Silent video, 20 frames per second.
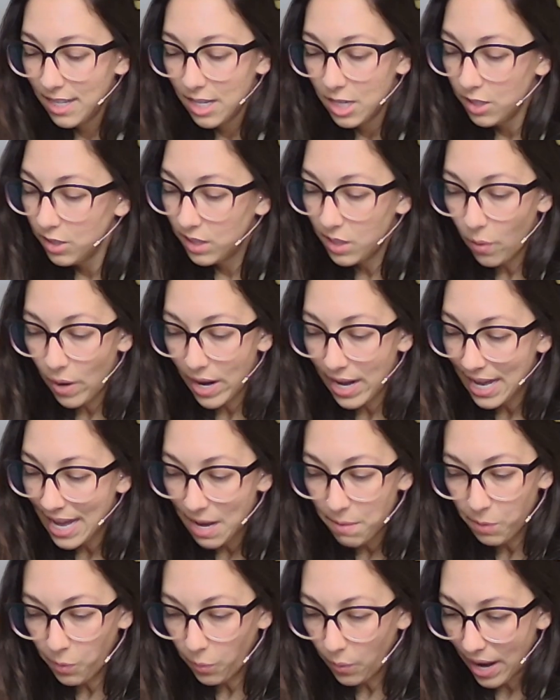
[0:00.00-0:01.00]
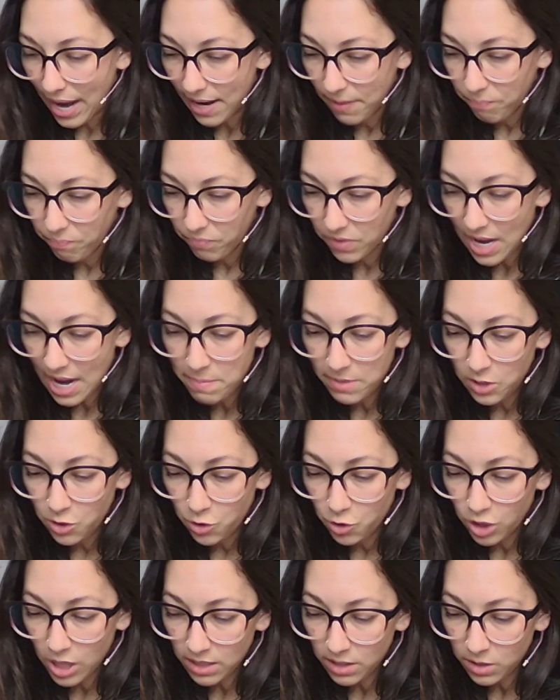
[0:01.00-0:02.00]
So I came away. I
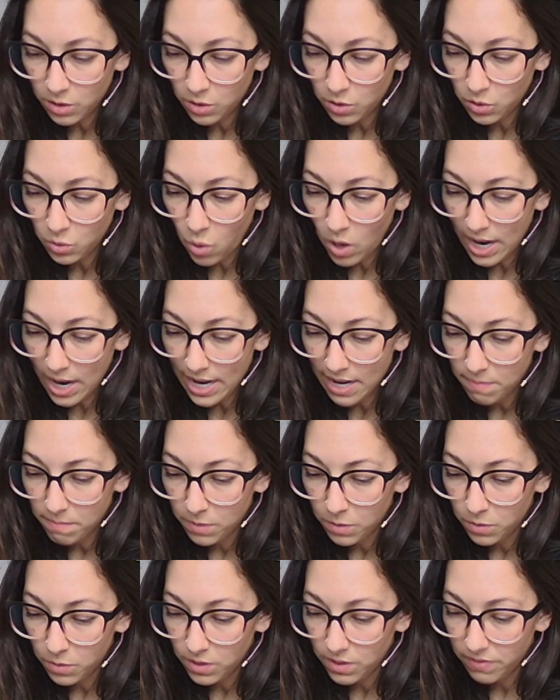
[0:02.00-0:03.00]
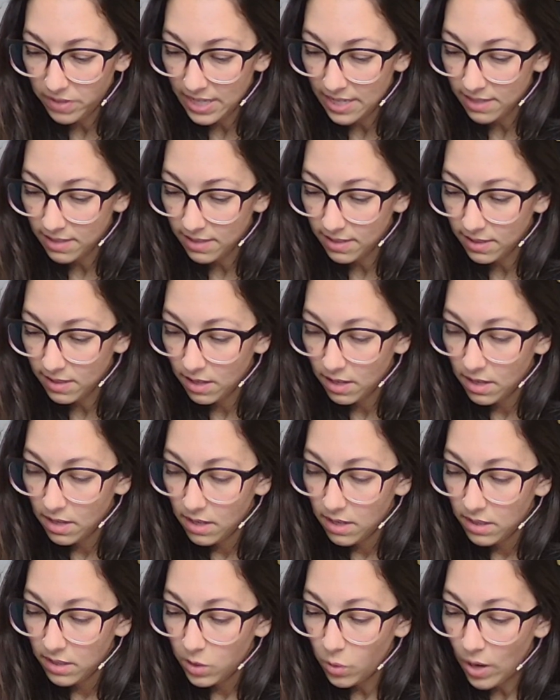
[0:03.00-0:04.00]
mistrust those quiet moods of his.
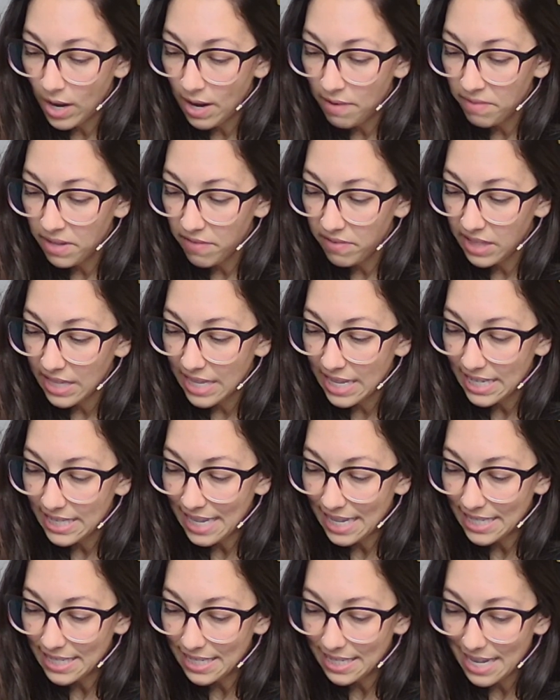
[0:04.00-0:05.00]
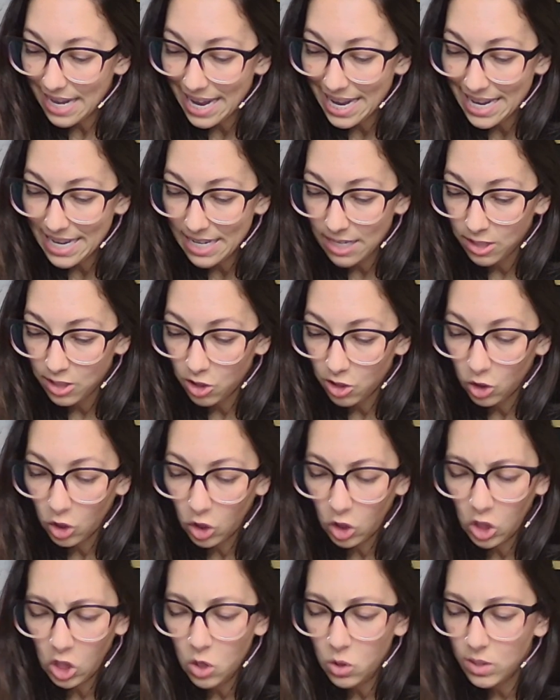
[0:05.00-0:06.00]
So I have given the attendant a hint to look
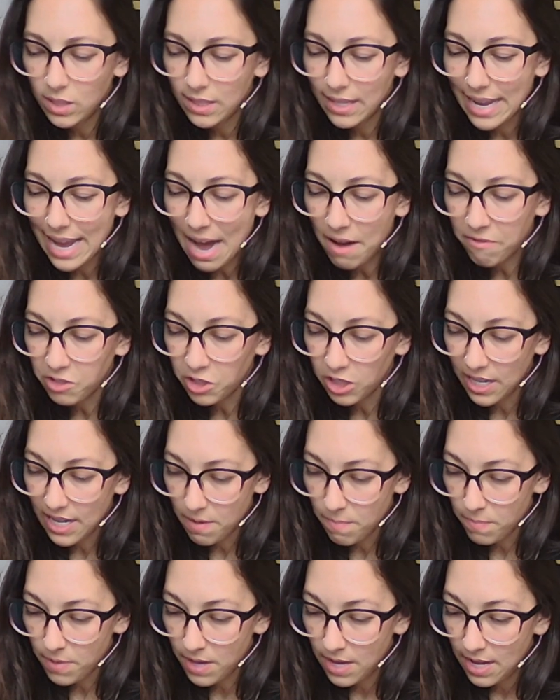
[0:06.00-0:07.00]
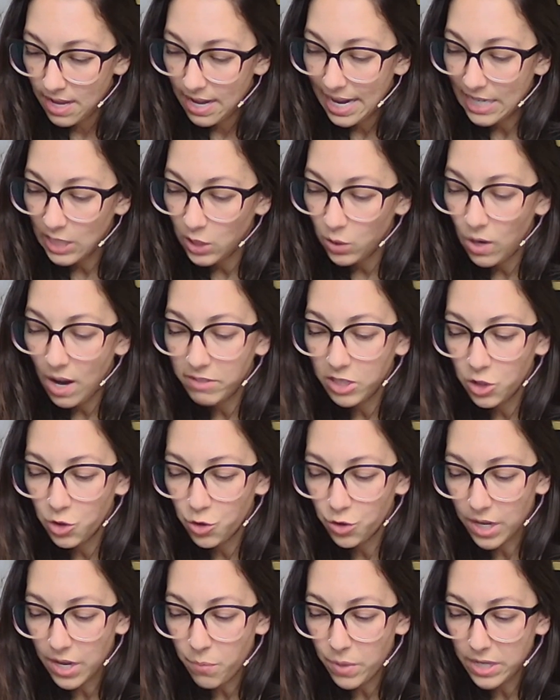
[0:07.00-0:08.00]
closely after him, and to have a
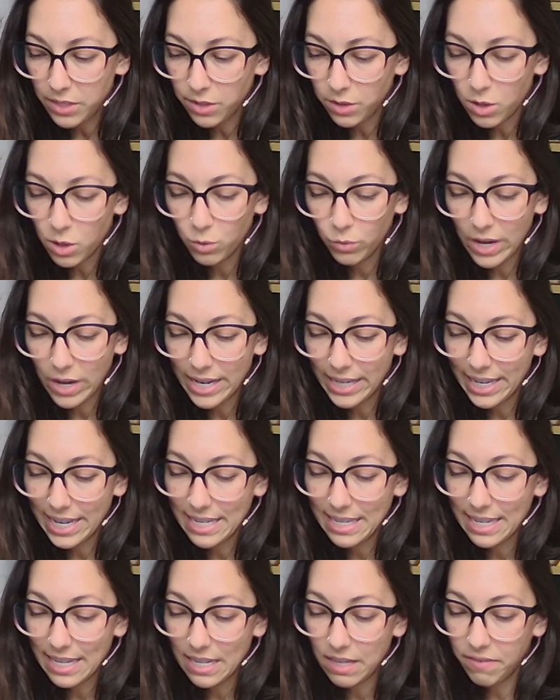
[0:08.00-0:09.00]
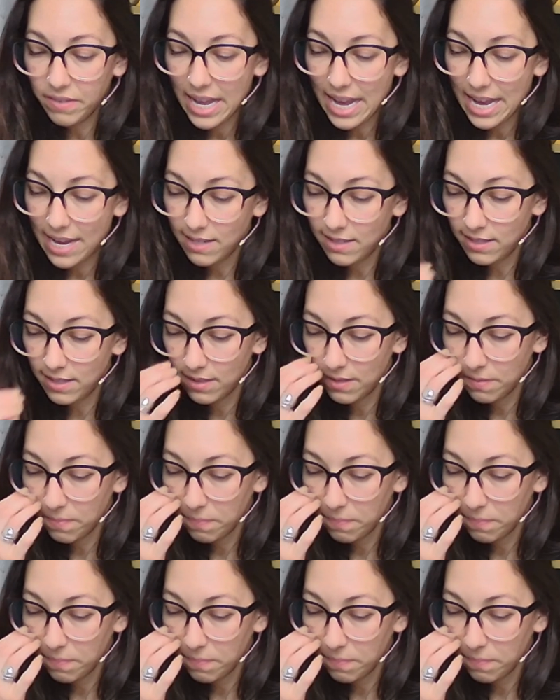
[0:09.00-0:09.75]
straight waistcoat ready in need of case.